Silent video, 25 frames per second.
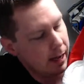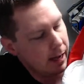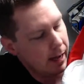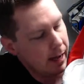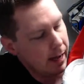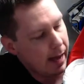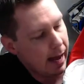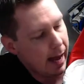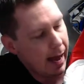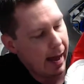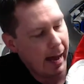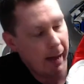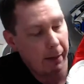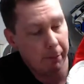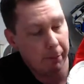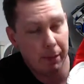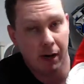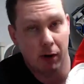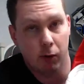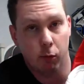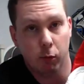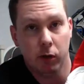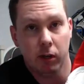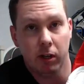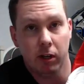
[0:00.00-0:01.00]
Um, but I
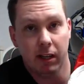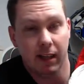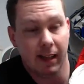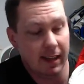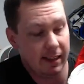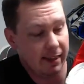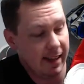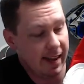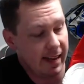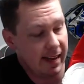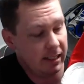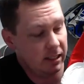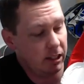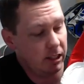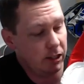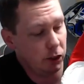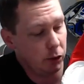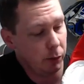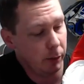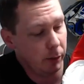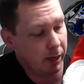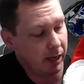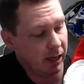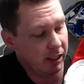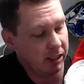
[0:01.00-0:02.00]
really like that too
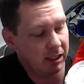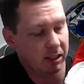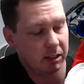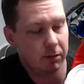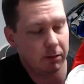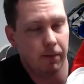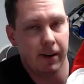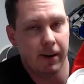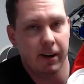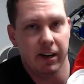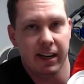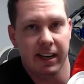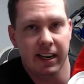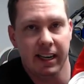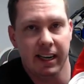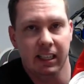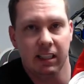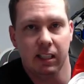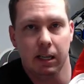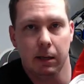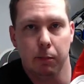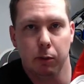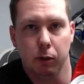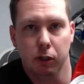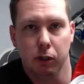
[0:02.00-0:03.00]
because it's very easy to
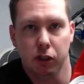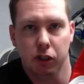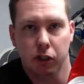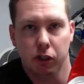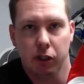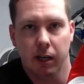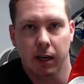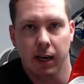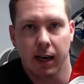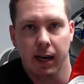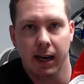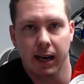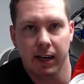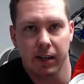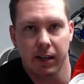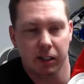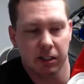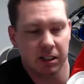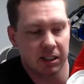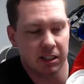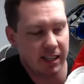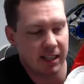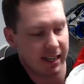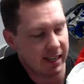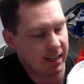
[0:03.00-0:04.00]
put your, uh, your
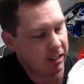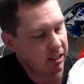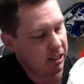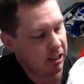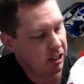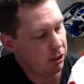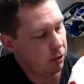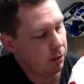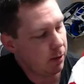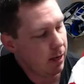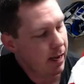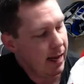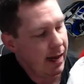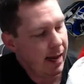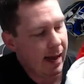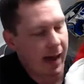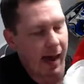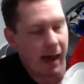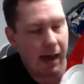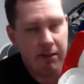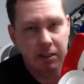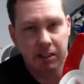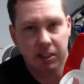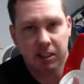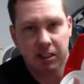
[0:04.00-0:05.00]
stick into.
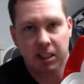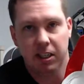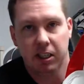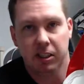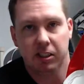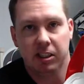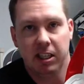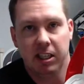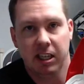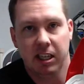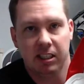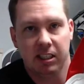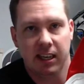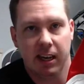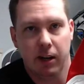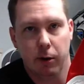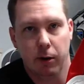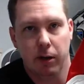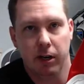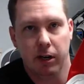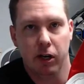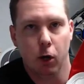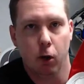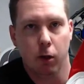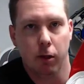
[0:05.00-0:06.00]
Obviously your stick's not going to
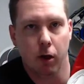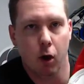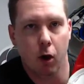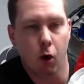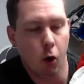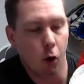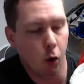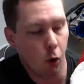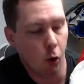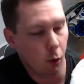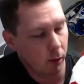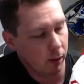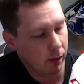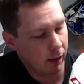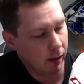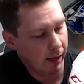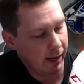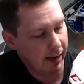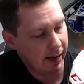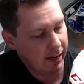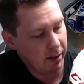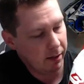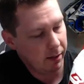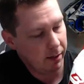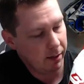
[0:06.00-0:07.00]
go the whole
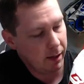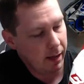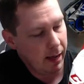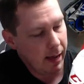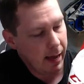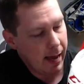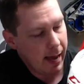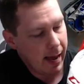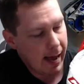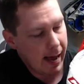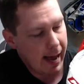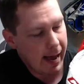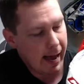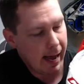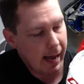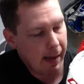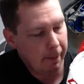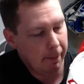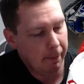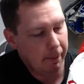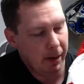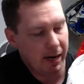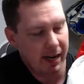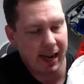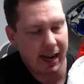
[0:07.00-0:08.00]
length, uh,
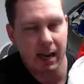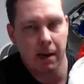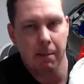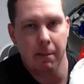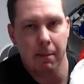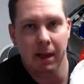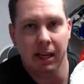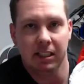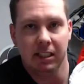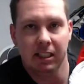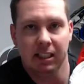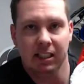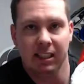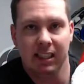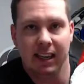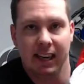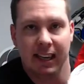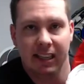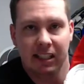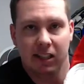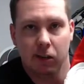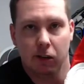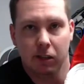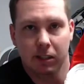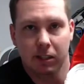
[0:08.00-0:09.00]
but it kind of makes this nice
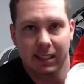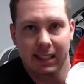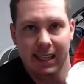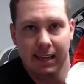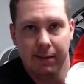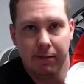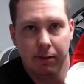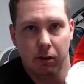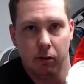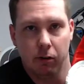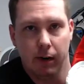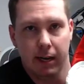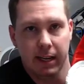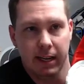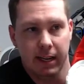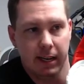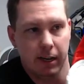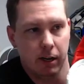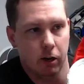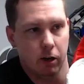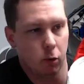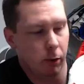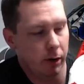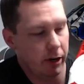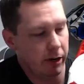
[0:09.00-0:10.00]
little divot right here
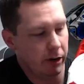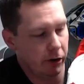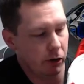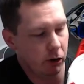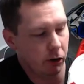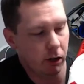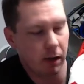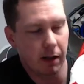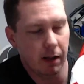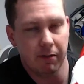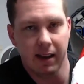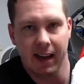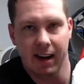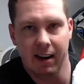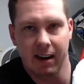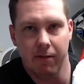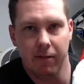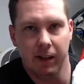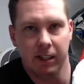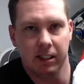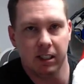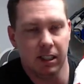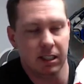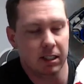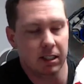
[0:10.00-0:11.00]
where your glove kind of
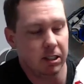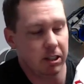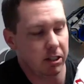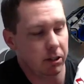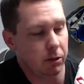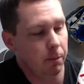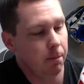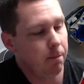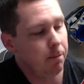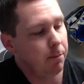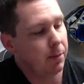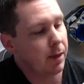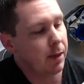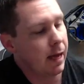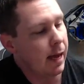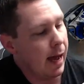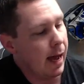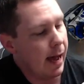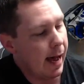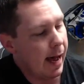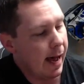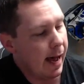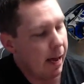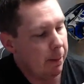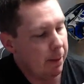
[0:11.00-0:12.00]
fits into.
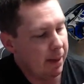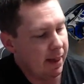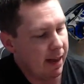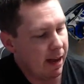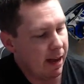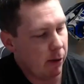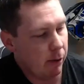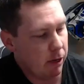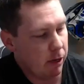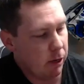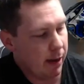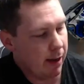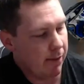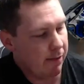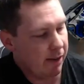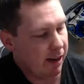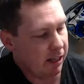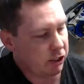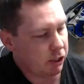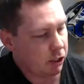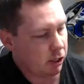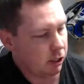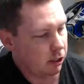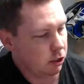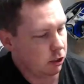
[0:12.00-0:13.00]
Um, and that way you have extra
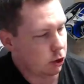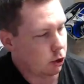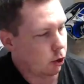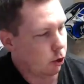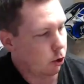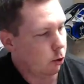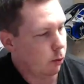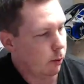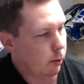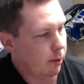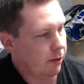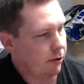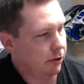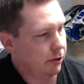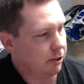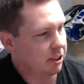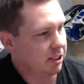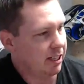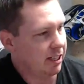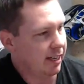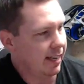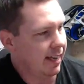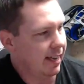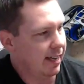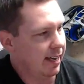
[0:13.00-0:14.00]
control with your stick
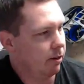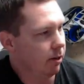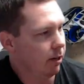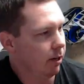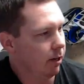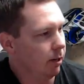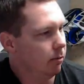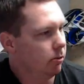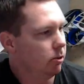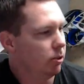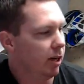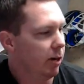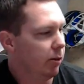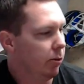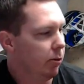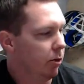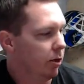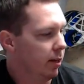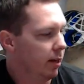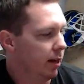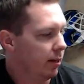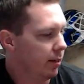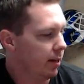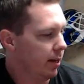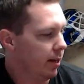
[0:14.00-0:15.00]
handling. So I really
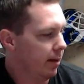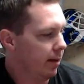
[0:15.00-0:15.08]
like that.